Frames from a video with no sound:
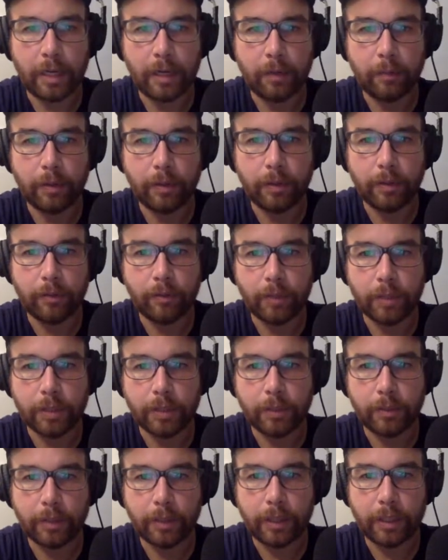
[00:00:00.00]
output of what's
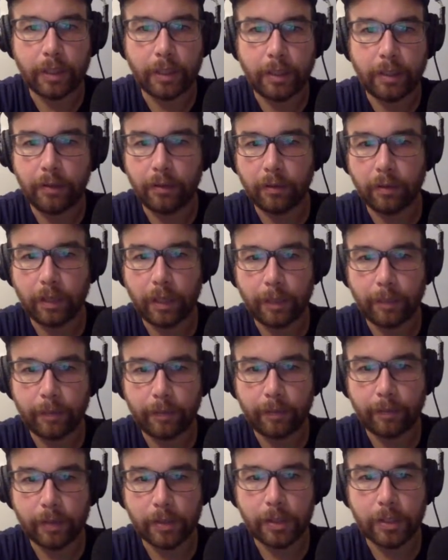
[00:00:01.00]
going on in your Lambda
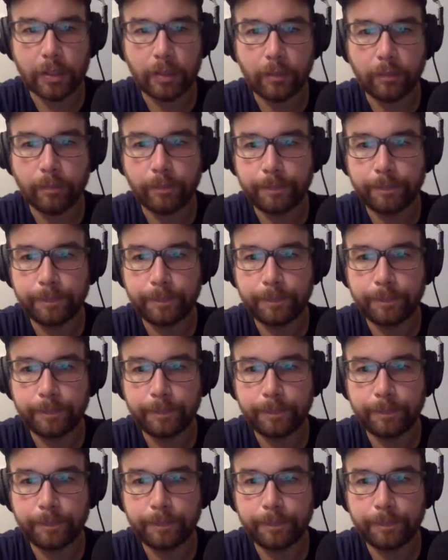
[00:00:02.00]
function.